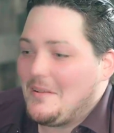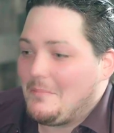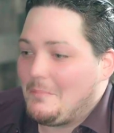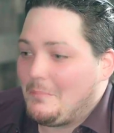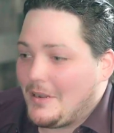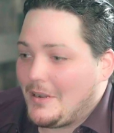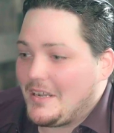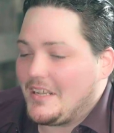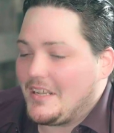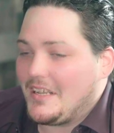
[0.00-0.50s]

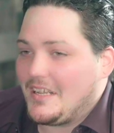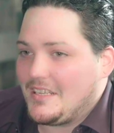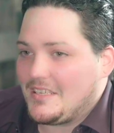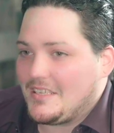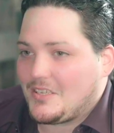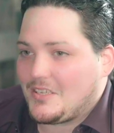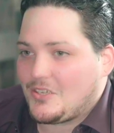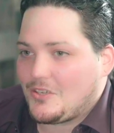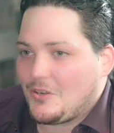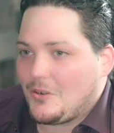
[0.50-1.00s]
but it
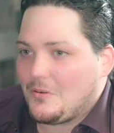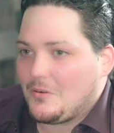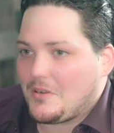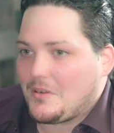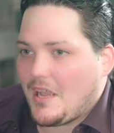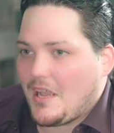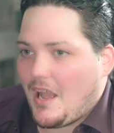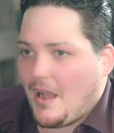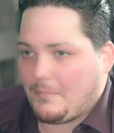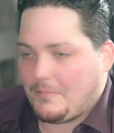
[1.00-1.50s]
is so
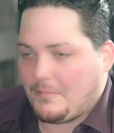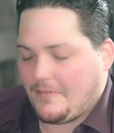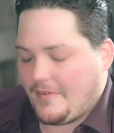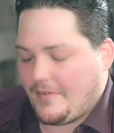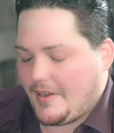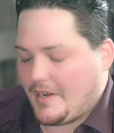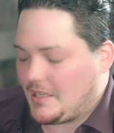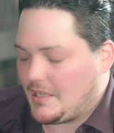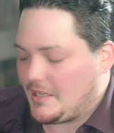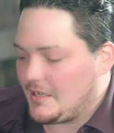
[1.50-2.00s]

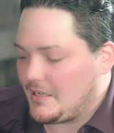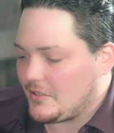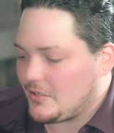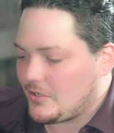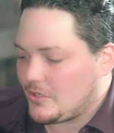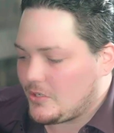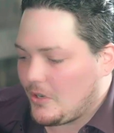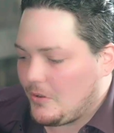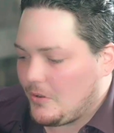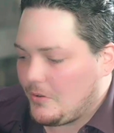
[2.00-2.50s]
captivating. It is
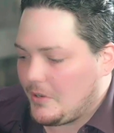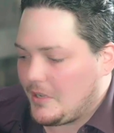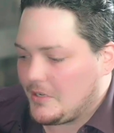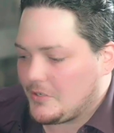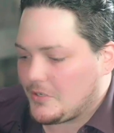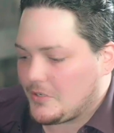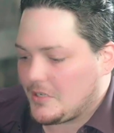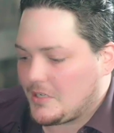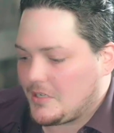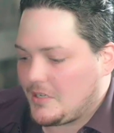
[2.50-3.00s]
so
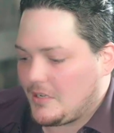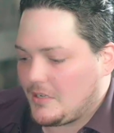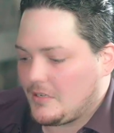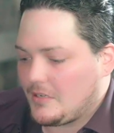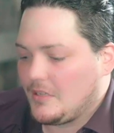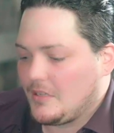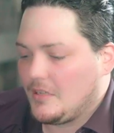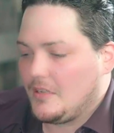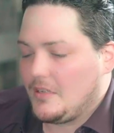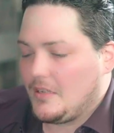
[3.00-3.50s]
interesting.
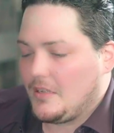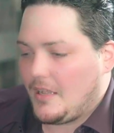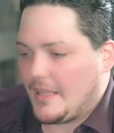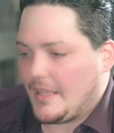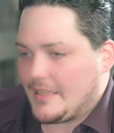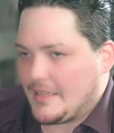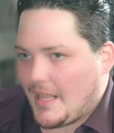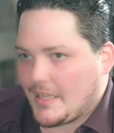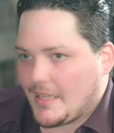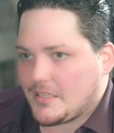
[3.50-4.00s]

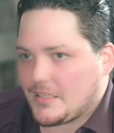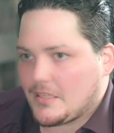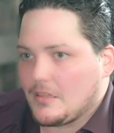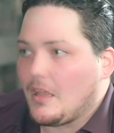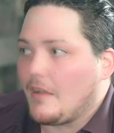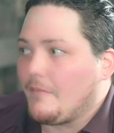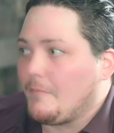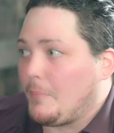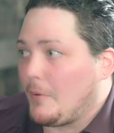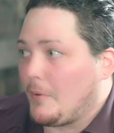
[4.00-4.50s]
And that's the
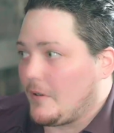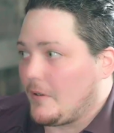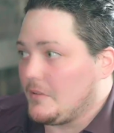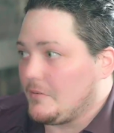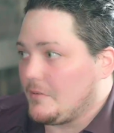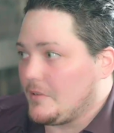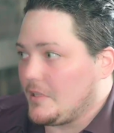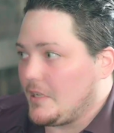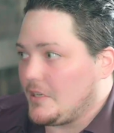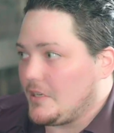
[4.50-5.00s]
love part of
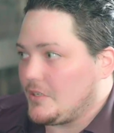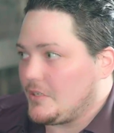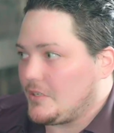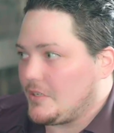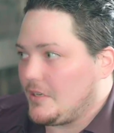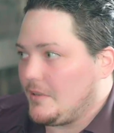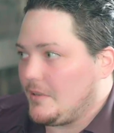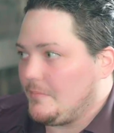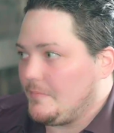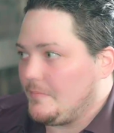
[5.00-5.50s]
the
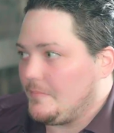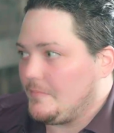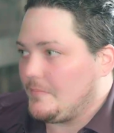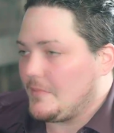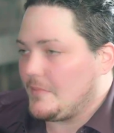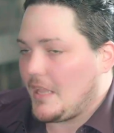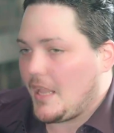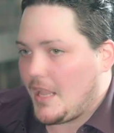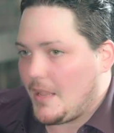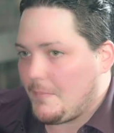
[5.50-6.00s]
relationship.
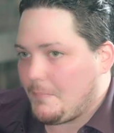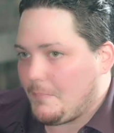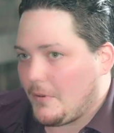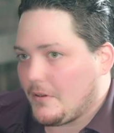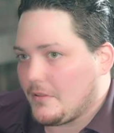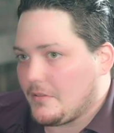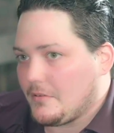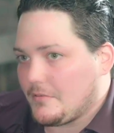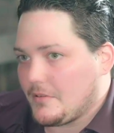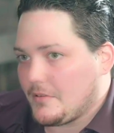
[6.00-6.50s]
The hate
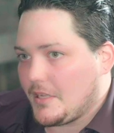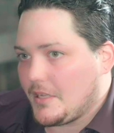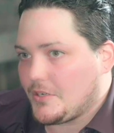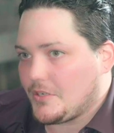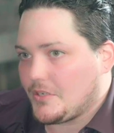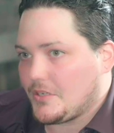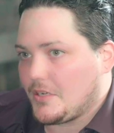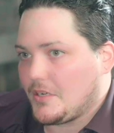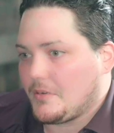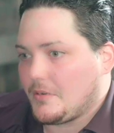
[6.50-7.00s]
part of the
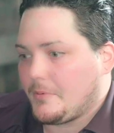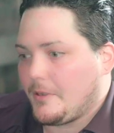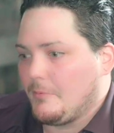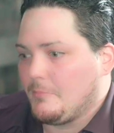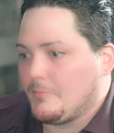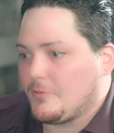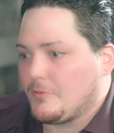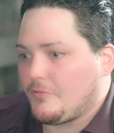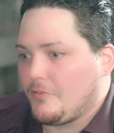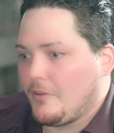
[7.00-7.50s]
relationship
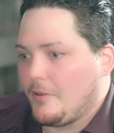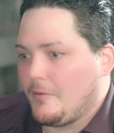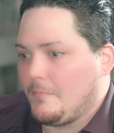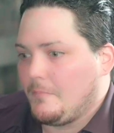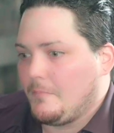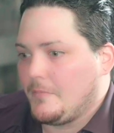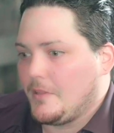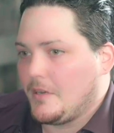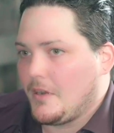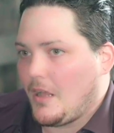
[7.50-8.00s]
comes
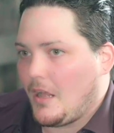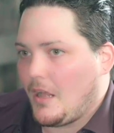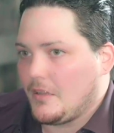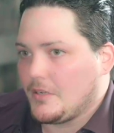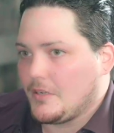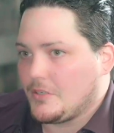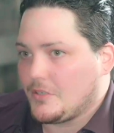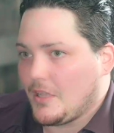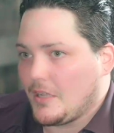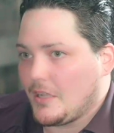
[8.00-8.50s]
from the
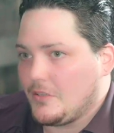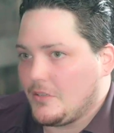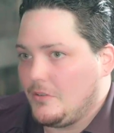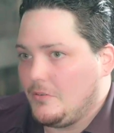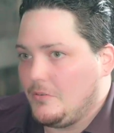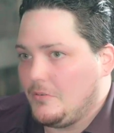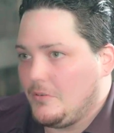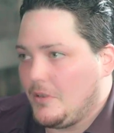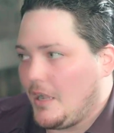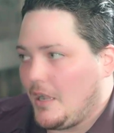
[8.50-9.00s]
knowledge that
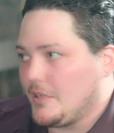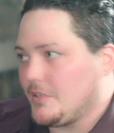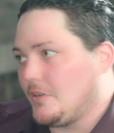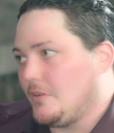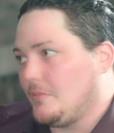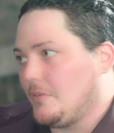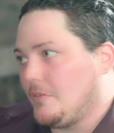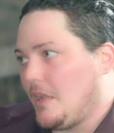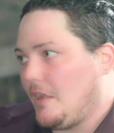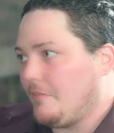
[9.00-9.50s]
you guys
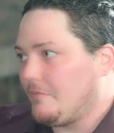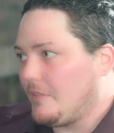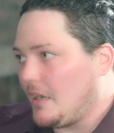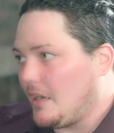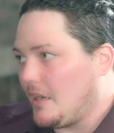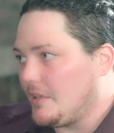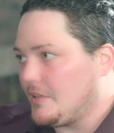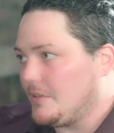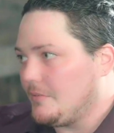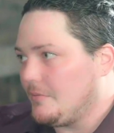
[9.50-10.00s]
don't have that
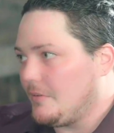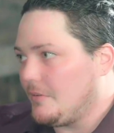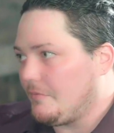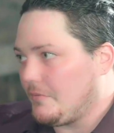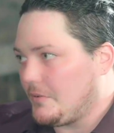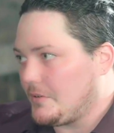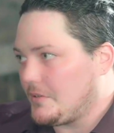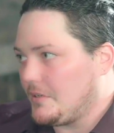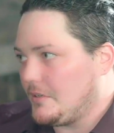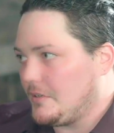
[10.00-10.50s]
I do,
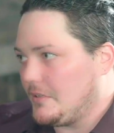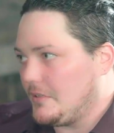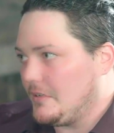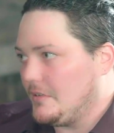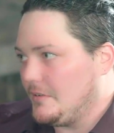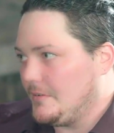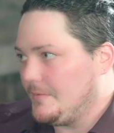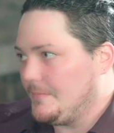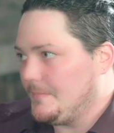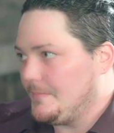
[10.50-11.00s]
unfortunately.
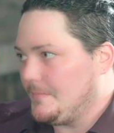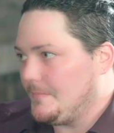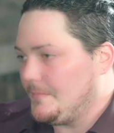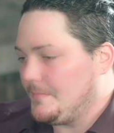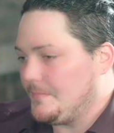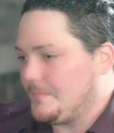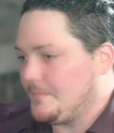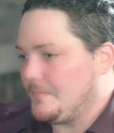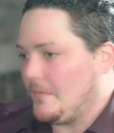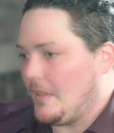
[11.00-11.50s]
Mm-hmm.
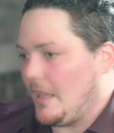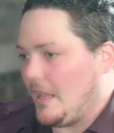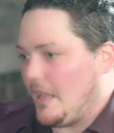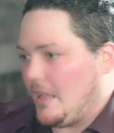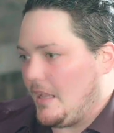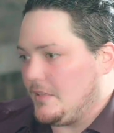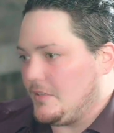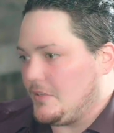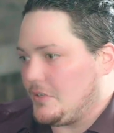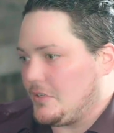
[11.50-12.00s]

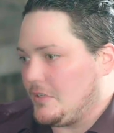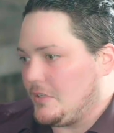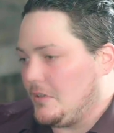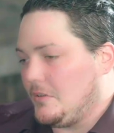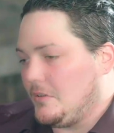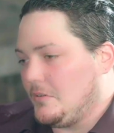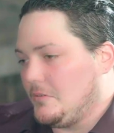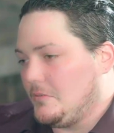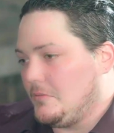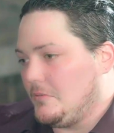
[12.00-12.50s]
And
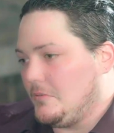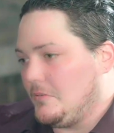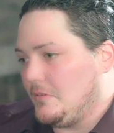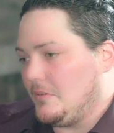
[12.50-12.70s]
so,